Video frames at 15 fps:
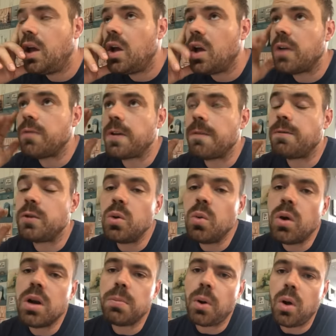If you
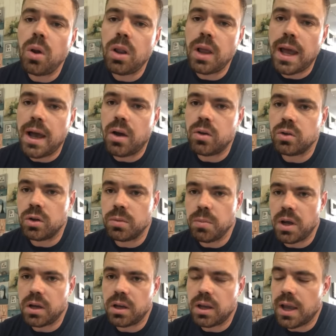want to pull out your
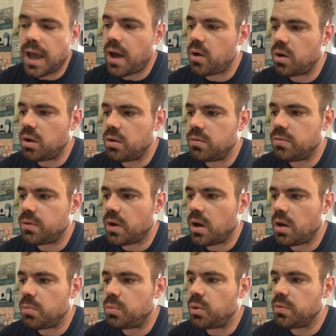money out of
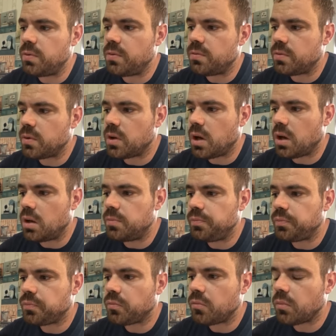proof of
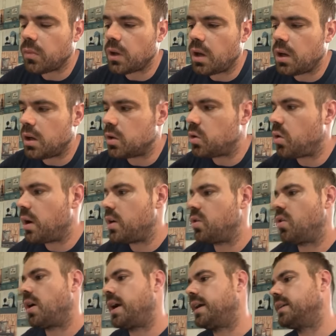Craig
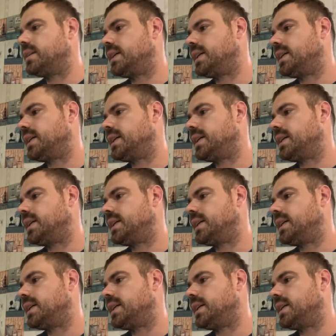Grant,